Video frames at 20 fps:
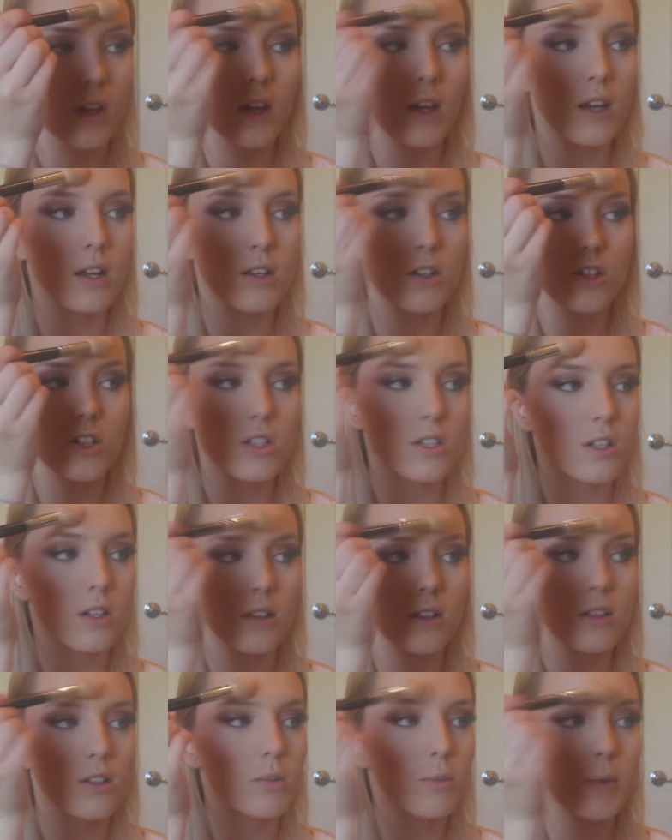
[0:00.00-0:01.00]
And just a
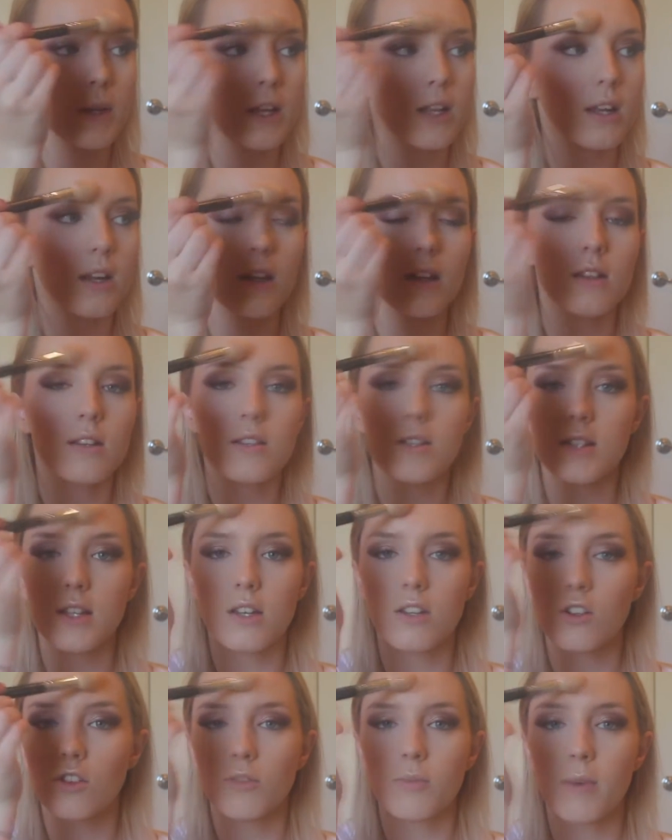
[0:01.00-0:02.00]
little bit in the
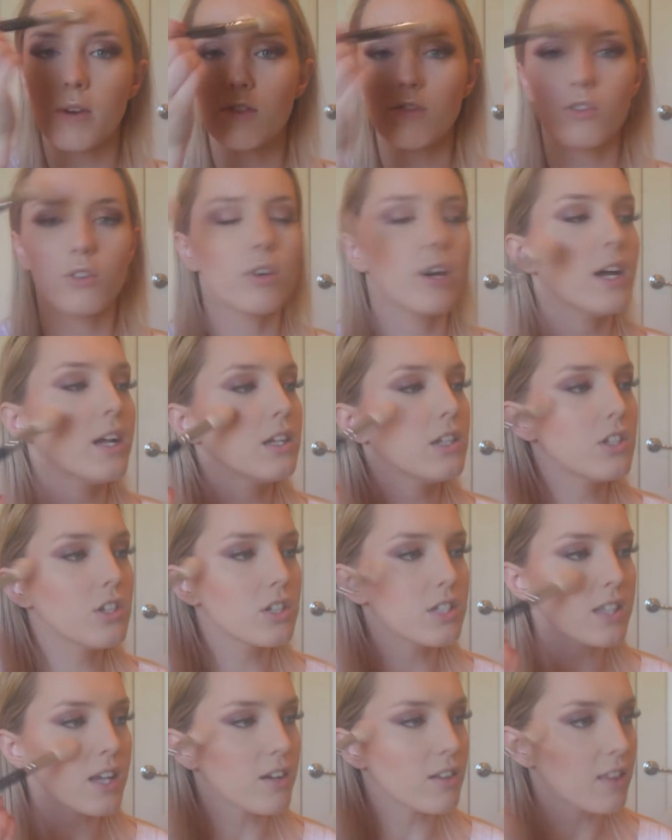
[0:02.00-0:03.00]
center of my forehead
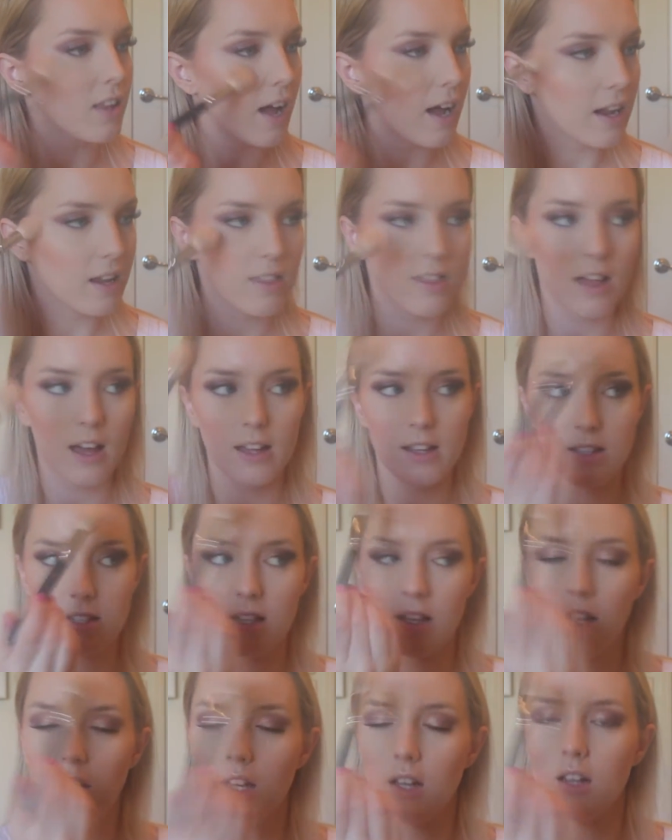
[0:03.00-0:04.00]
because I like that
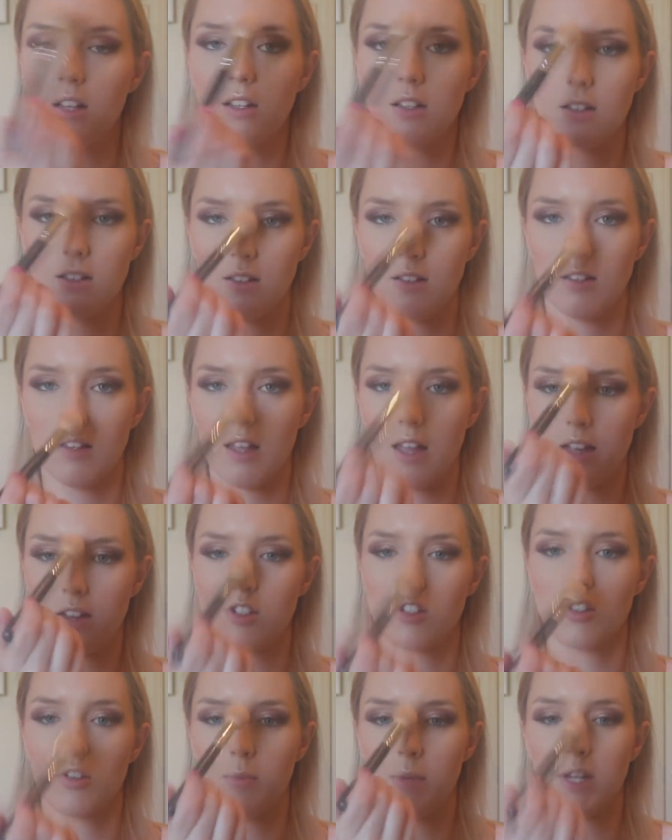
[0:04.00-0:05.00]

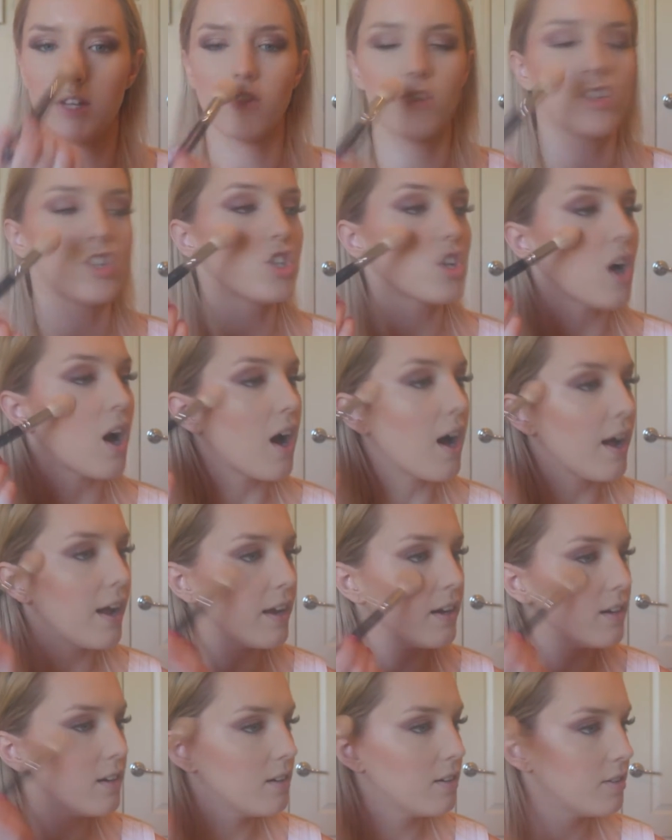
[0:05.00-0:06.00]
extra bit of
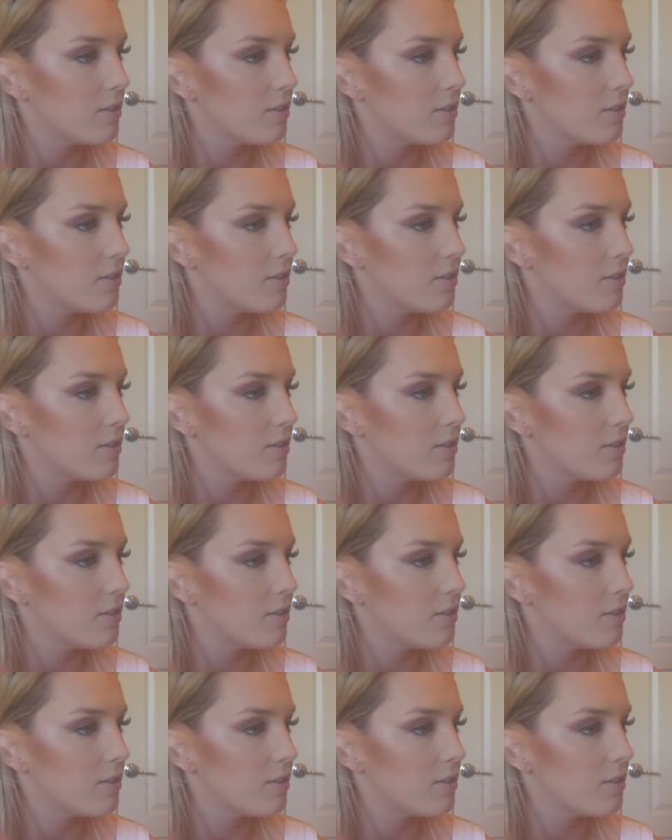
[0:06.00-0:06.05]
shine.